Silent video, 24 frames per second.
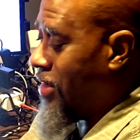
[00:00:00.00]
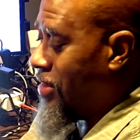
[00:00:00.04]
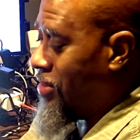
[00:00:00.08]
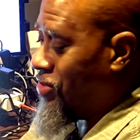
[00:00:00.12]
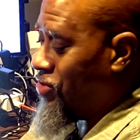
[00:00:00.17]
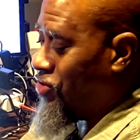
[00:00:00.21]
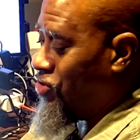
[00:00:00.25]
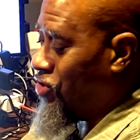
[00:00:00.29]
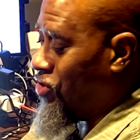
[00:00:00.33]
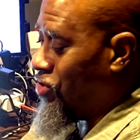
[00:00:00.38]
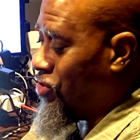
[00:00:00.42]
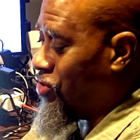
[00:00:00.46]

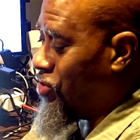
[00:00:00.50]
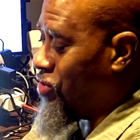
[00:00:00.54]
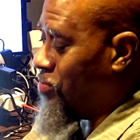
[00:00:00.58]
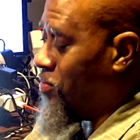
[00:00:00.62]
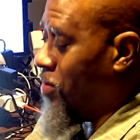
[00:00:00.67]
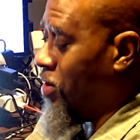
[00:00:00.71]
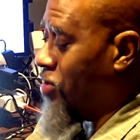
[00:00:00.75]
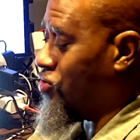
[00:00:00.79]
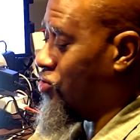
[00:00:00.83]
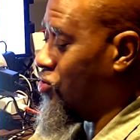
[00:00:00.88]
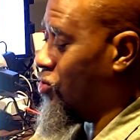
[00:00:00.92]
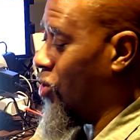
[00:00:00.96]
It's just
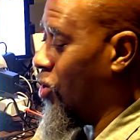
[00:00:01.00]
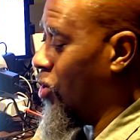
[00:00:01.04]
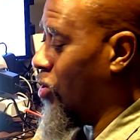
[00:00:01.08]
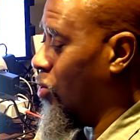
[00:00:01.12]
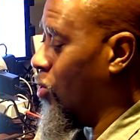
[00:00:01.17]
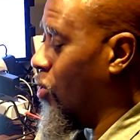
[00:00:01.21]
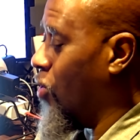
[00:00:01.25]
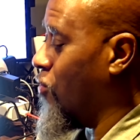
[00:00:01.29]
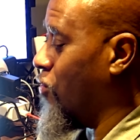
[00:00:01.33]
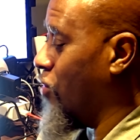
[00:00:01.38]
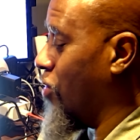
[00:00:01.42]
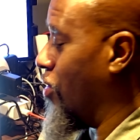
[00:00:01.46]
smudged all
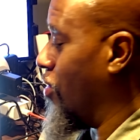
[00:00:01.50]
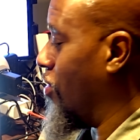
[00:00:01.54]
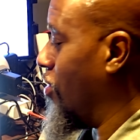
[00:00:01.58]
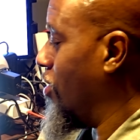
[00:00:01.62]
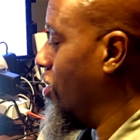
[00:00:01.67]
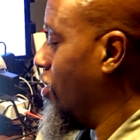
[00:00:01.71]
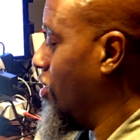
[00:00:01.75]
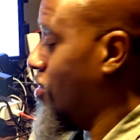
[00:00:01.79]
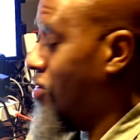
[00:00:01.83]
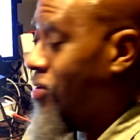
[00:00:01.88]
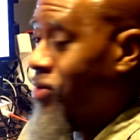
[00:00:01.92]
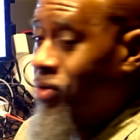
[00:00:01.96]
over.
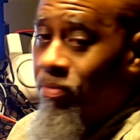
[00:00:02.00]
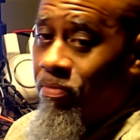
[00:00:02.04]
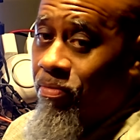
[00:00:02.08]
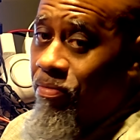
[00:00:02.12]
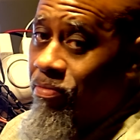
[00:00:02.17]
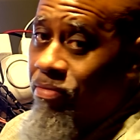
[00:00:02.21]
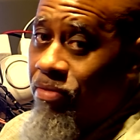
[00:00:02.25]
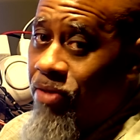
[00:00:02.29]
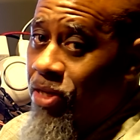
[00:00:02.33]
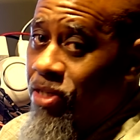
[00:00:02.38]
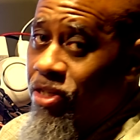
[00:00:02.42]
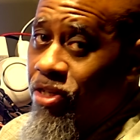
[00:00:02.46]

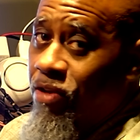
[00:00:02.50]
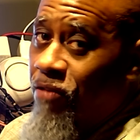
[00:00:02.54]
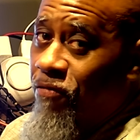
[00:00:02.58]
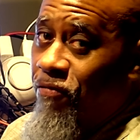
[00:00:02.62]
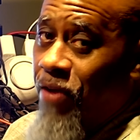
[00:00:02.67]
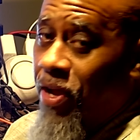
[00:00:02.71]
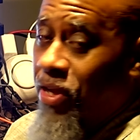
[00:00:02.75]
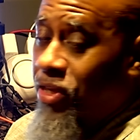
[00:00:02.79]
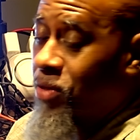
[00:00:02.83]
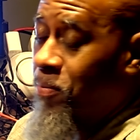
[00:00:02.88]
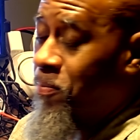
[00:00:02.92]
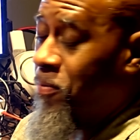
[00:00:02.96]
Doesn't
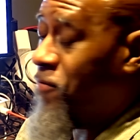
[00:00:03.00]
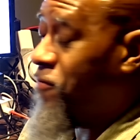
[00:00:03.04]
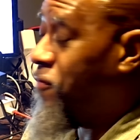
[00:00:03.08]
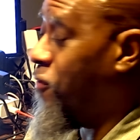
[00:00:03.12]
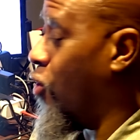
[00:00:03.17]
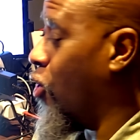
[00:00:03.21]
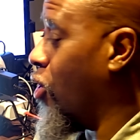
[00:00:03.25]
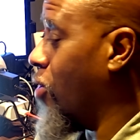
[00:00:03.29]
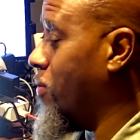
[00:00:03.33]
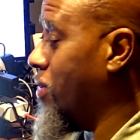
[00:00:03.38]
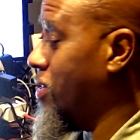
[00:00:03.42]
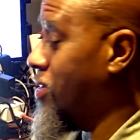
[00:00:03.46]
affect the
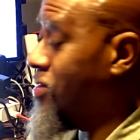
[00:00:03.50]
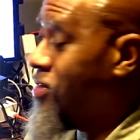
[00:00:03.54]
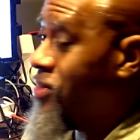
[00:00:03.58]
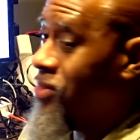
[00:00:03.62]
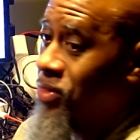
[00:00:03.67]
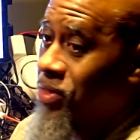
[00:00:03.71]
performance.